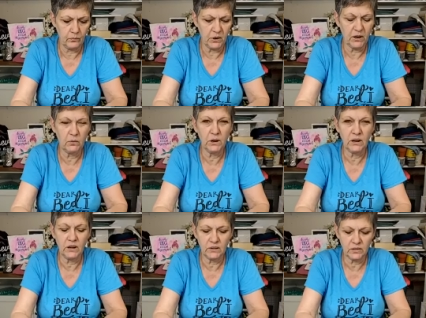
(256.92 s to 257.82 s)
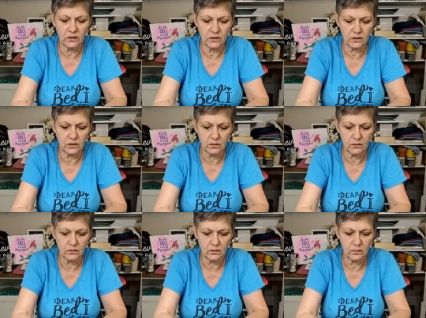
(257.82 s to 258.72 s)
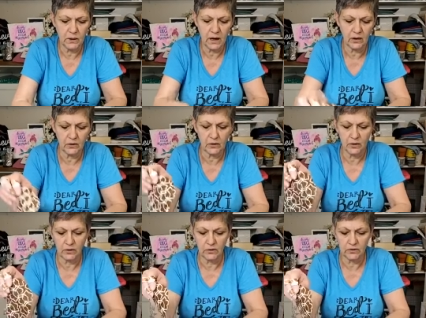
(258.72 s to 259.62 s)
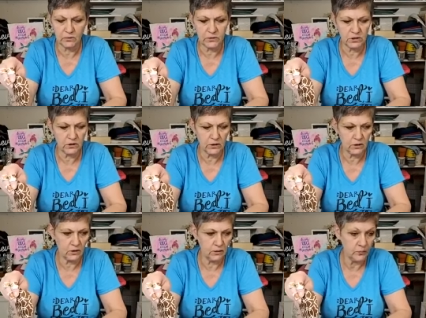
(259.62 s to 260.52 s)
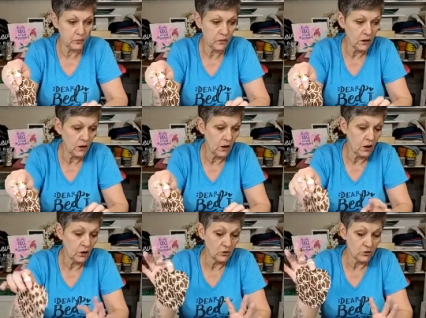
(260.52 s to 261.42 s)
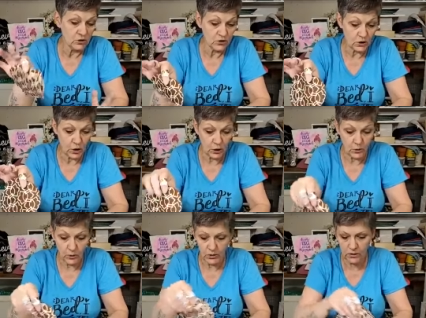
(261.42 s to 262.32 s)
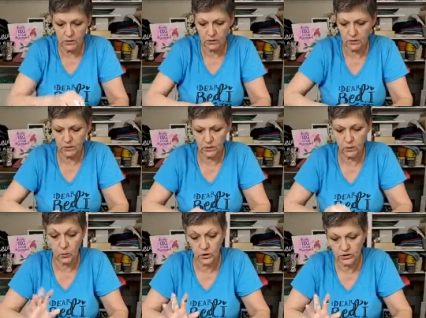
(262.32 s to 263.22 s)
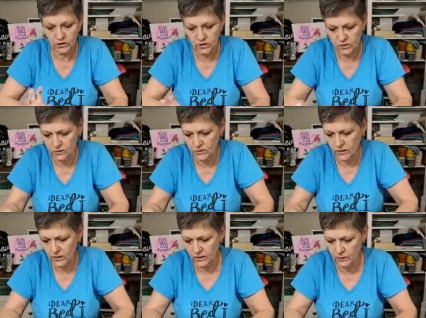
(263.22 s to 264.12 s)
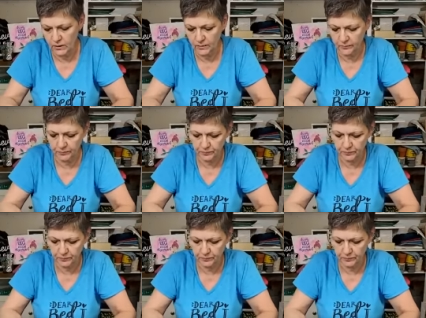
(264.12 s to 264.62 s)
I really like the pattern of this material. So we're just going to do that anyway.